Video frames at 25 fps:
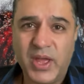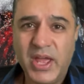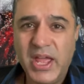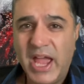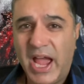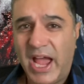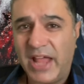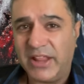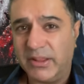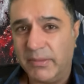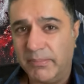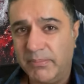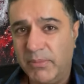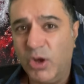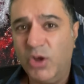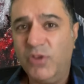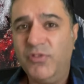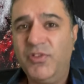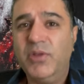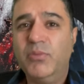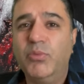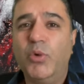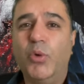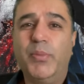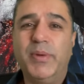and the movie
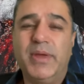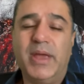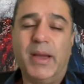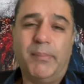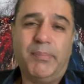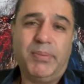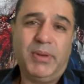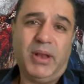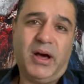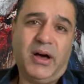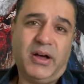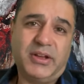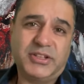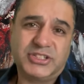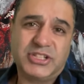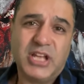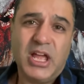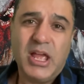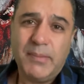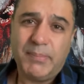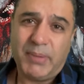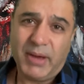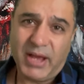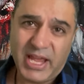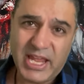will be a blast.
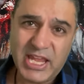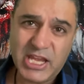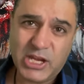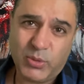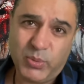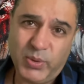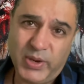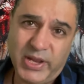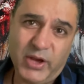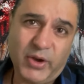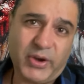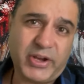But equally, I